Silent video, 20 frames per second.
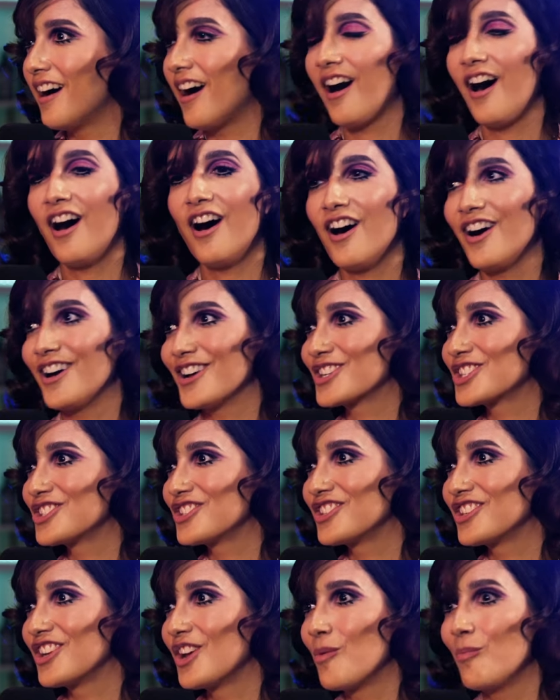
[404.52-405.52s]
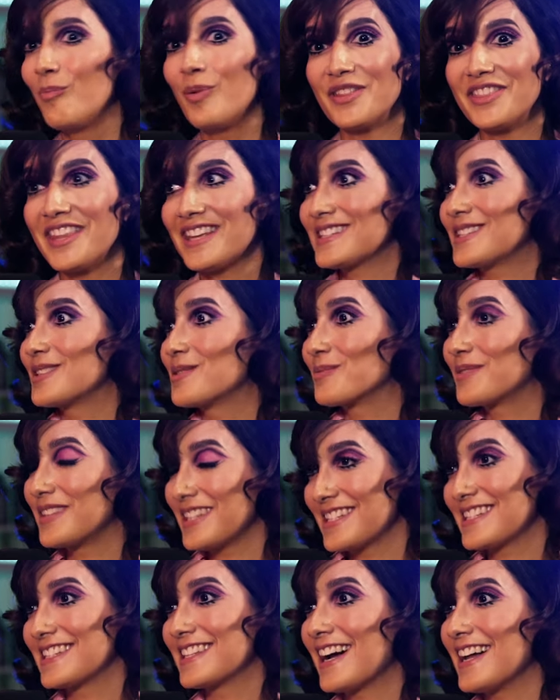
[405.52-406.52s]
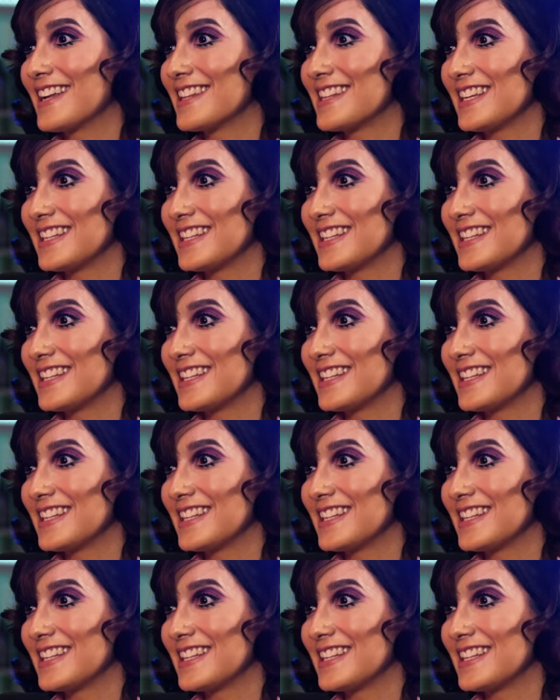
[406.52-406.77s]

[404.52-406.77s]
Harsh. But this is the kind of